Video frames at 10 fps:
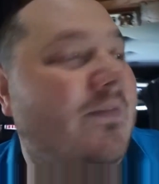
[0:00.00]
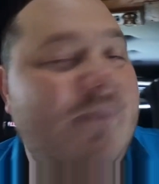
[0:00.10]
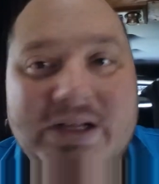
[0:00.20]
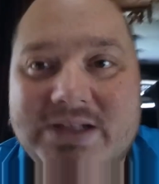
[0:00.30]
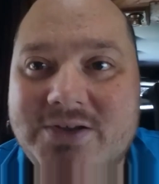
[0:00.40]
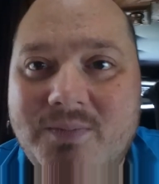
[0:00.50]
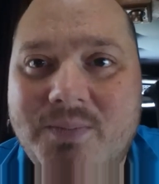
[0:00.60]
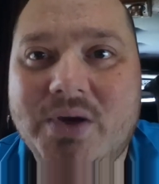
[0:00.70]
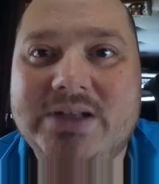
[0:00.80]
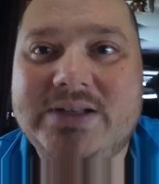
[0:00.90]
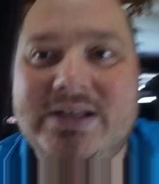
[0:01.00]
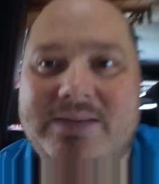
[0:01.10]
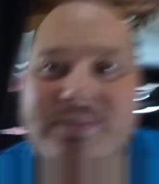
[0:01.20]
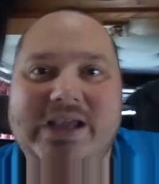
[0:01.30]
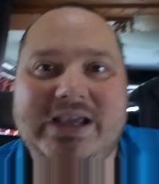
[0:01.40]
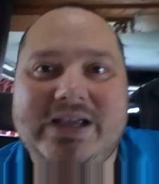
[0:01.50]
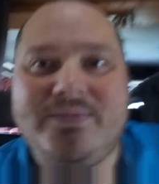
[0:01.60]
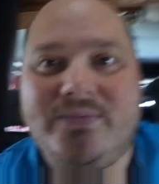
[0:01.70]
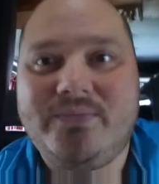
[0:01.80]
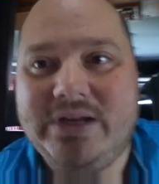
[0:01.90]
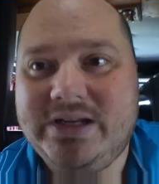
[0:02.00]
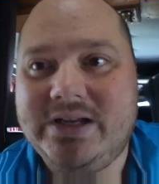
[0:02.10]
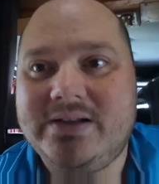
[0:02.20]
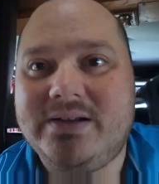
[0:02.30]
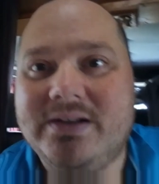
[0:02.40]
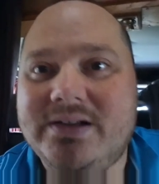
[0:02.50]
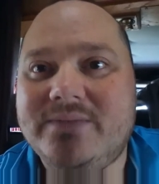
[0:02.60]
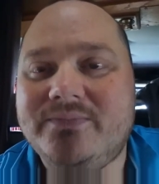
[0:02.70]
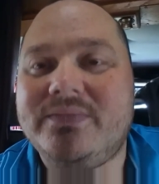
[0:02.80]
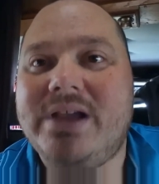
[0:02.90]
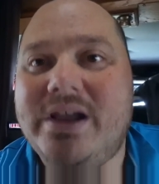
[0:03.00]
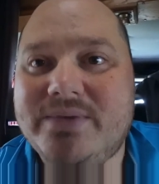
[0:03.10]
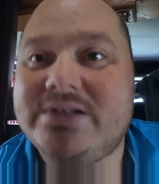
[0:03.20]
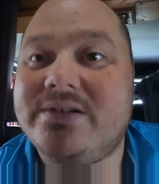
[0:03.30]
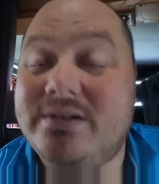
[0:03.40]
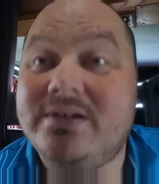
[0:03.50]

But at some point in making it for free, I was